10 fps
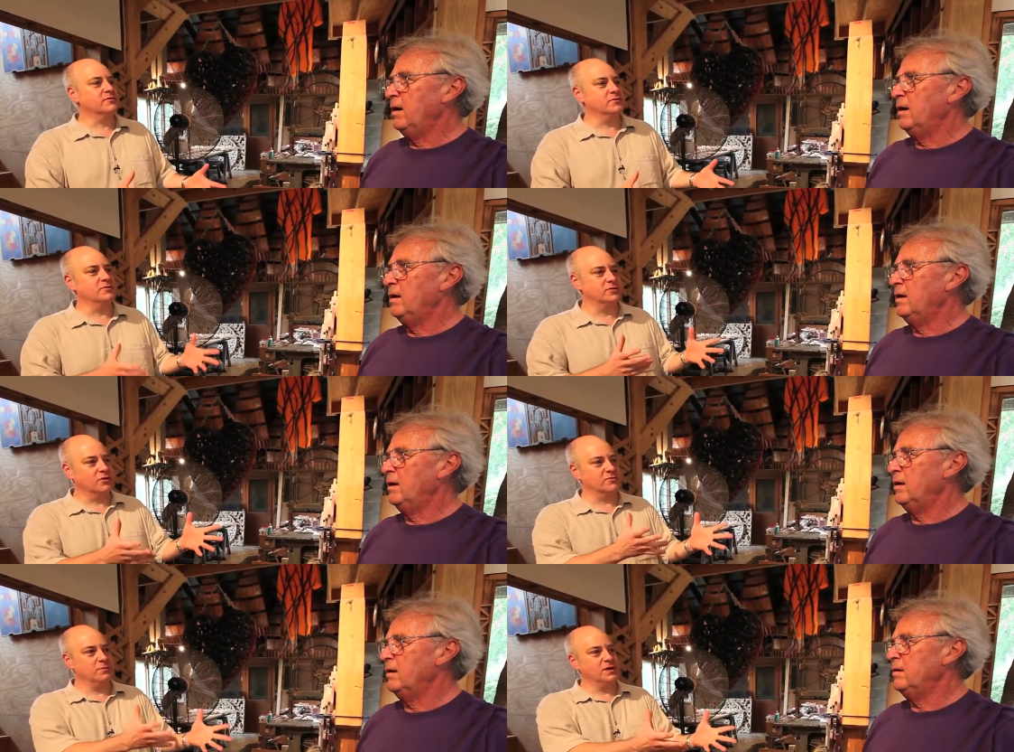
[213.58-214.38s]
Speaker 1: Would assume is to
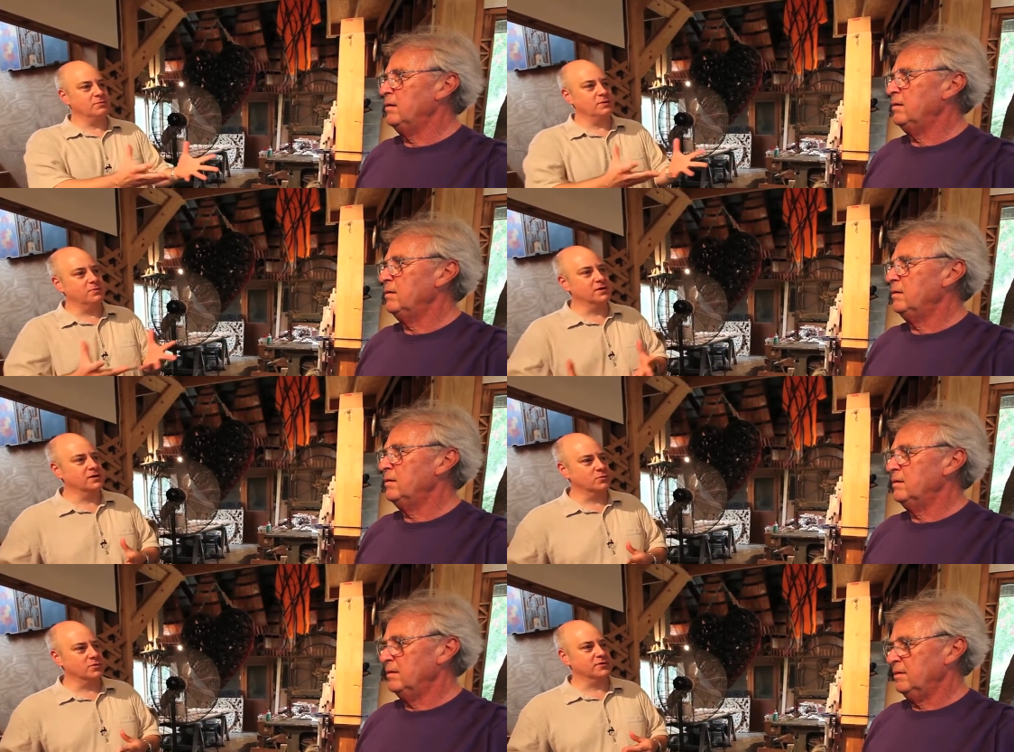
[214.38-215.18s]
draw as many people
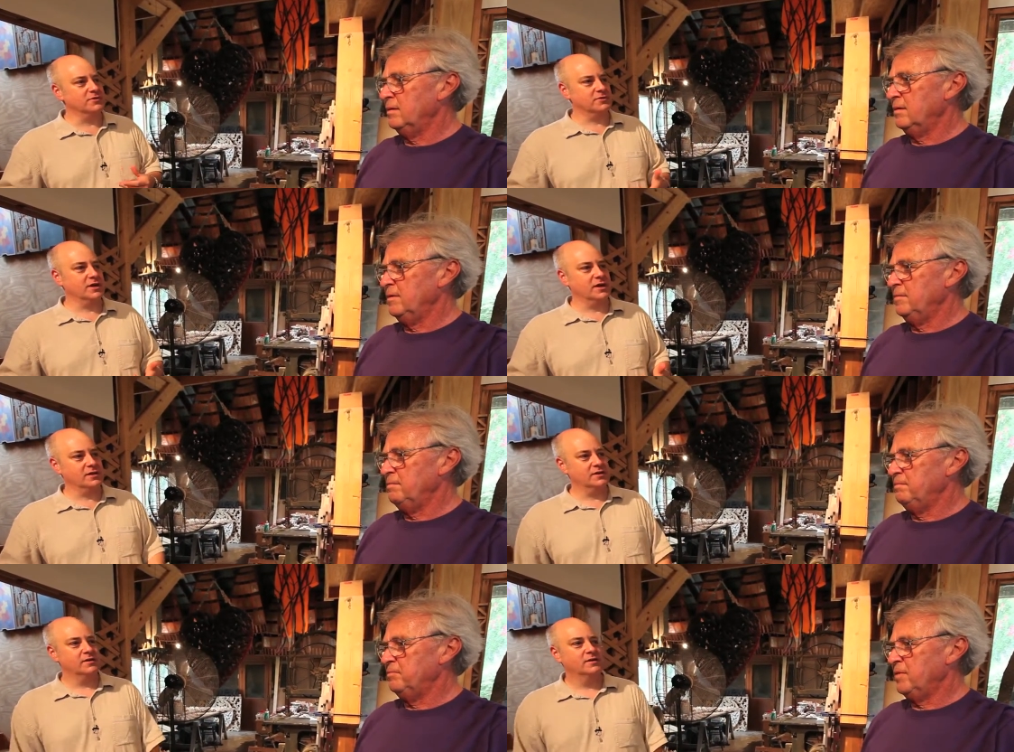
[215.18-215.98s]
into the work as you
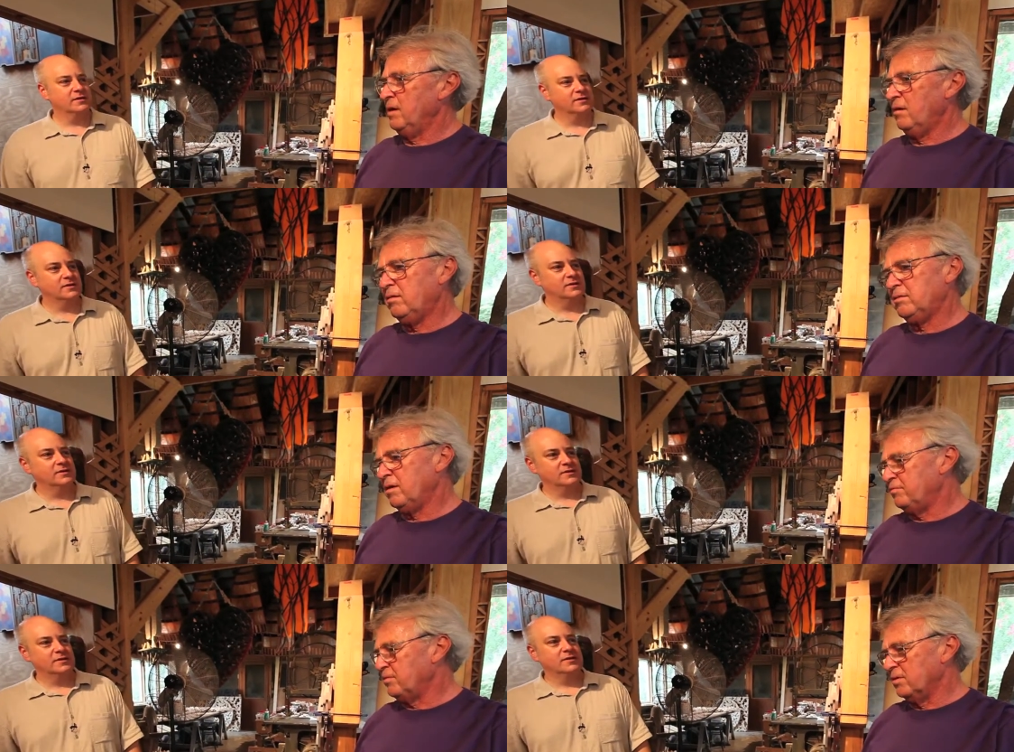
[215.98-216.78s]
can.
Speaker 2: Oh,
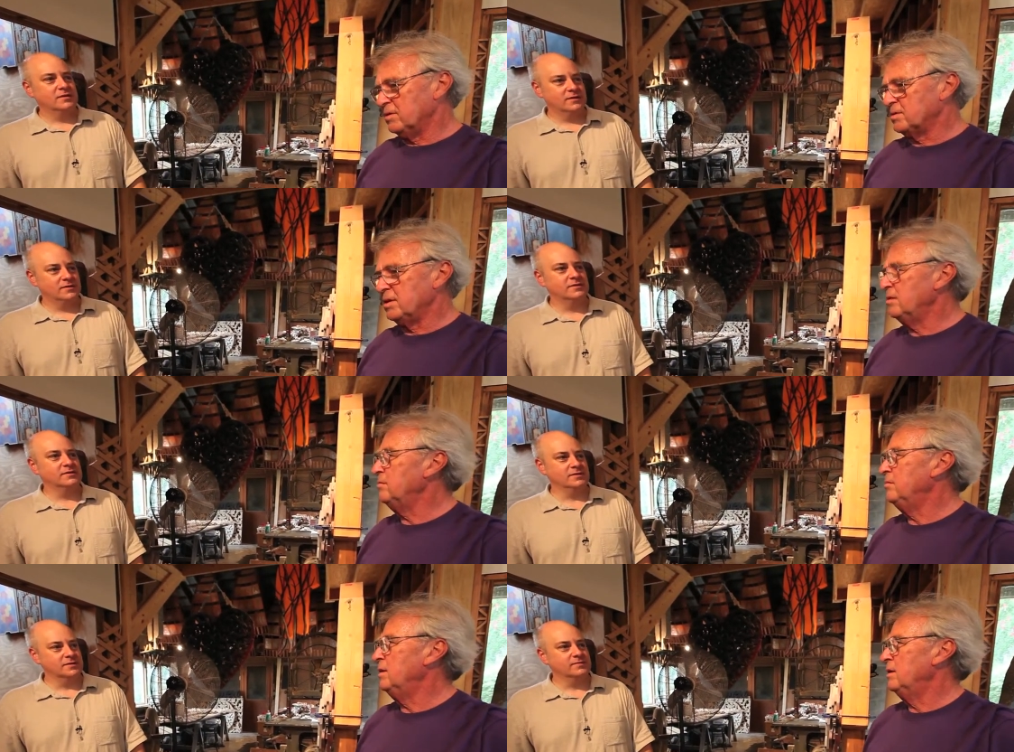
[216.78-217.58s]
of course.
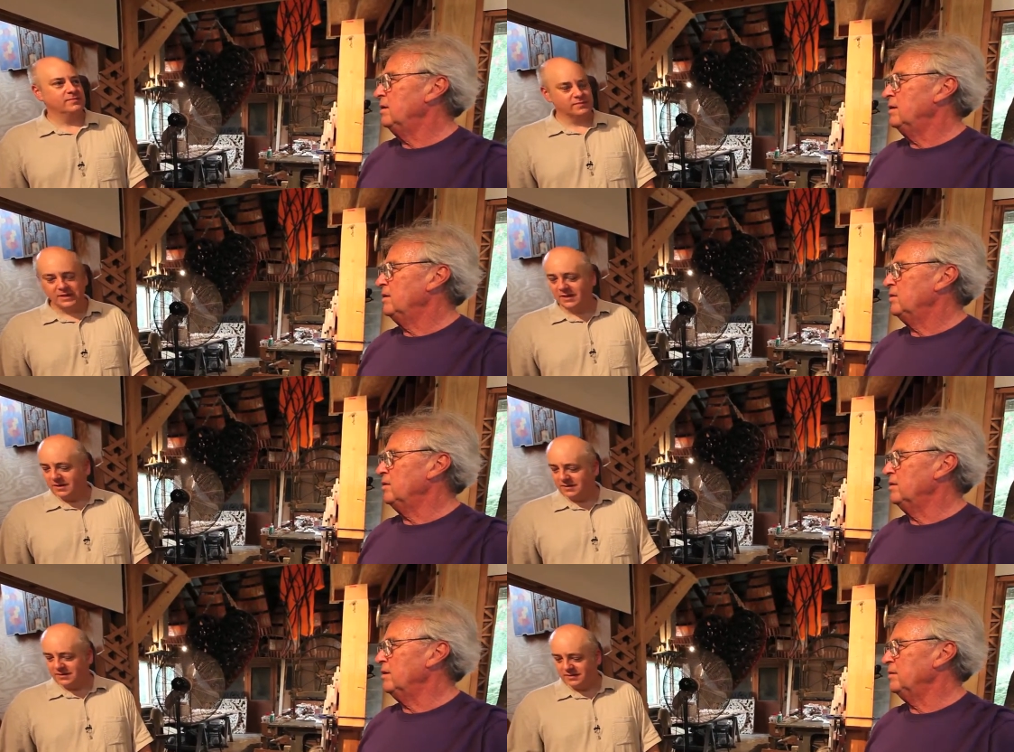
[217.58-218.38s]

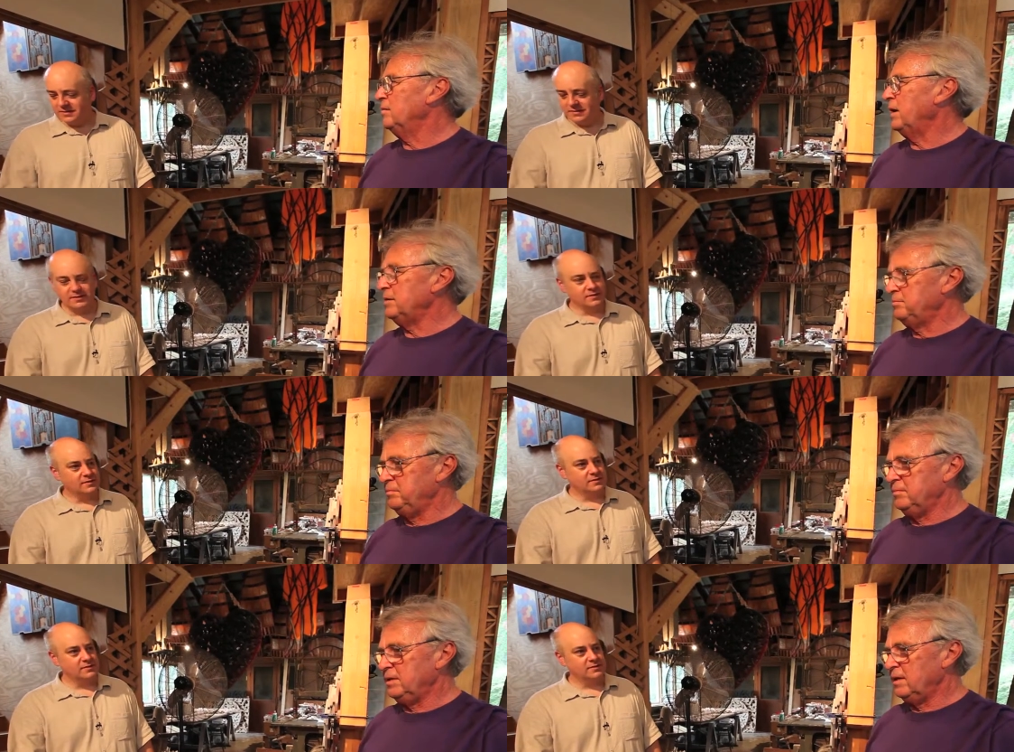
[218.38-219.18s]
You know, I, I
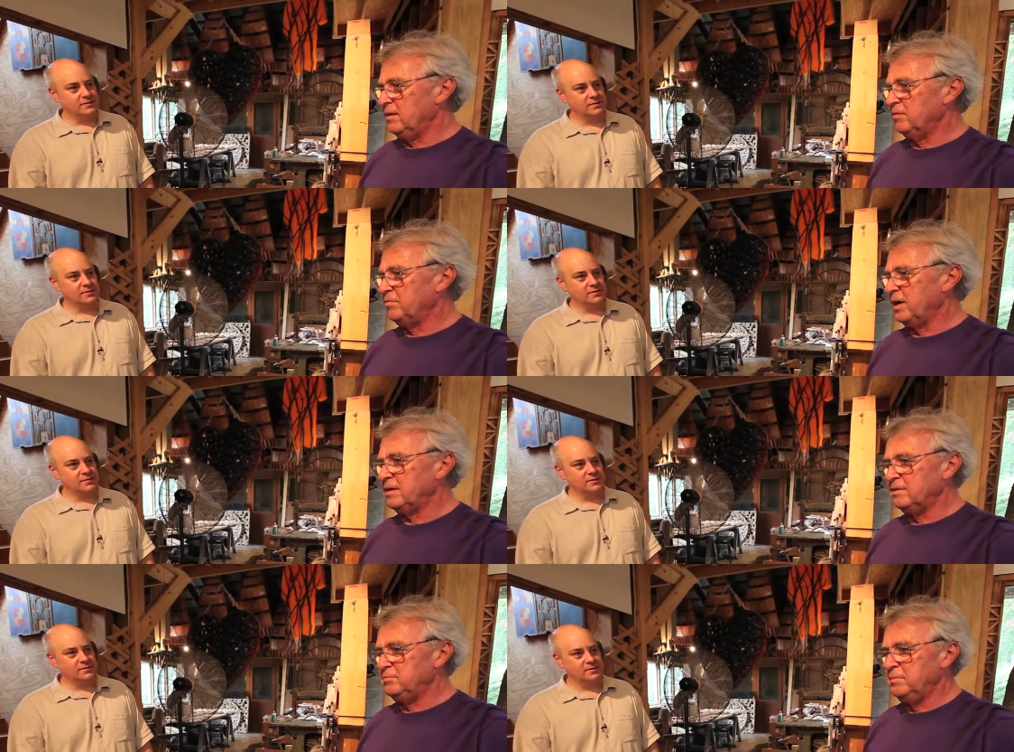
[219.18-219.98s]
you know if
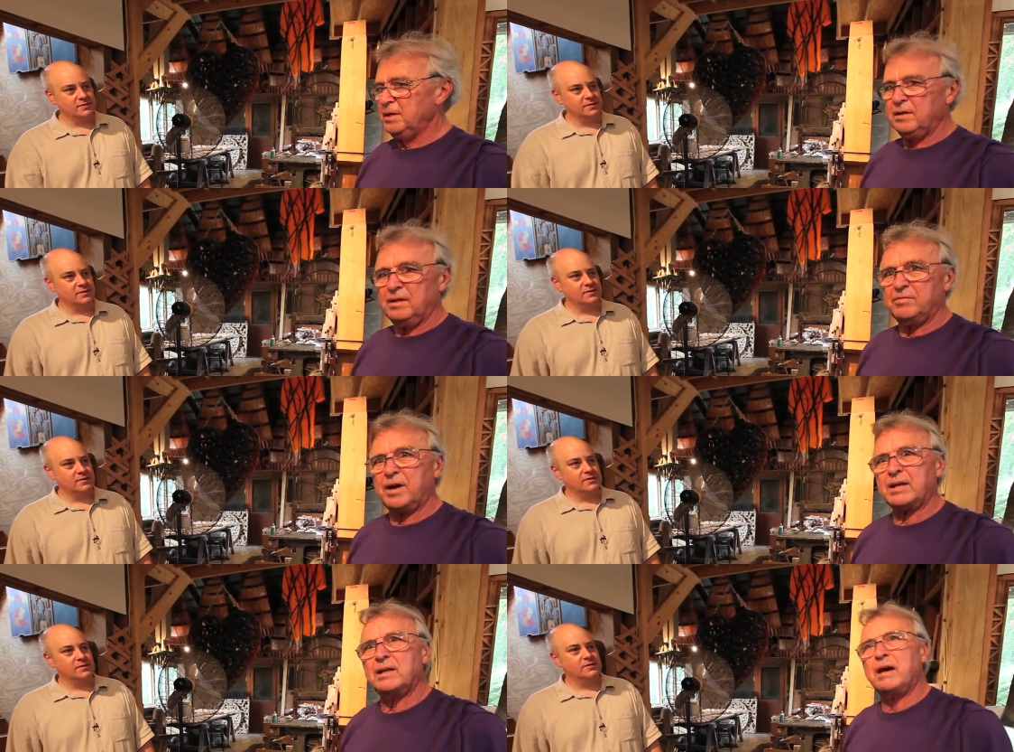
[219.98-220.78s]
I could
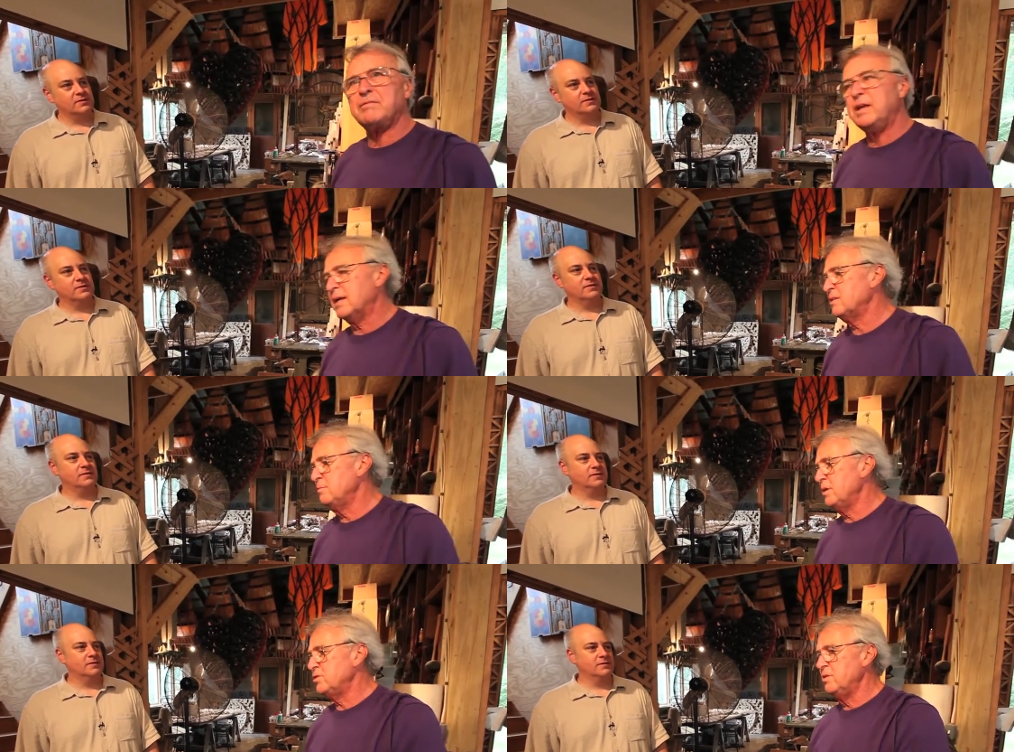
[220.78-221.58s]
if I could have an
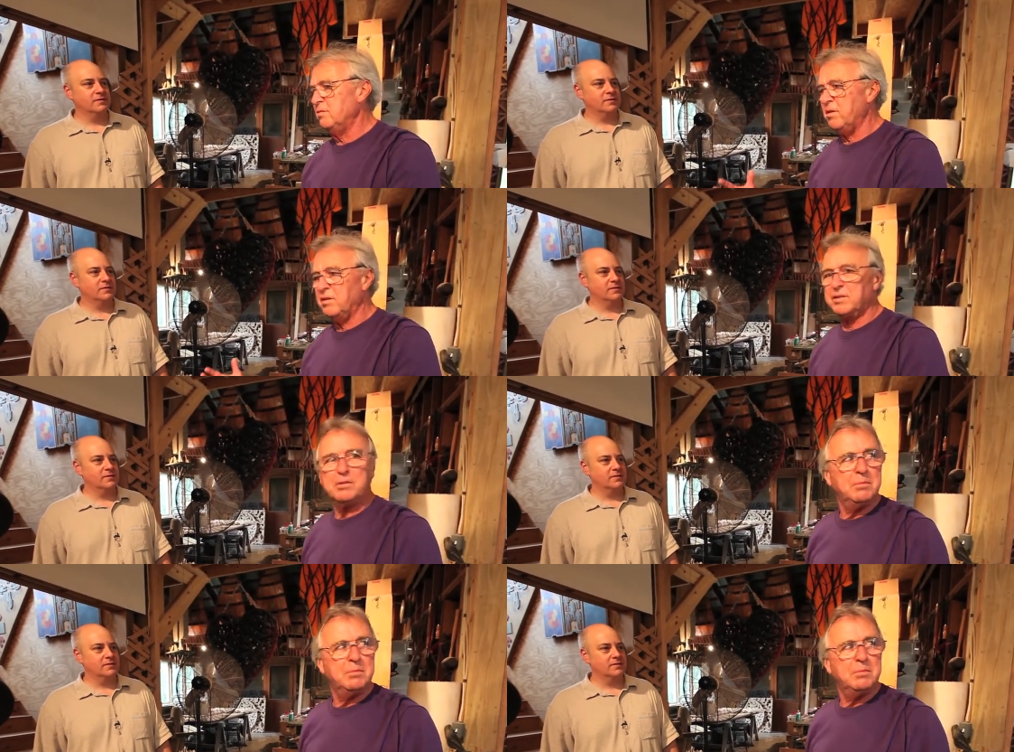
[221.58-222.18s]
exhibition of all of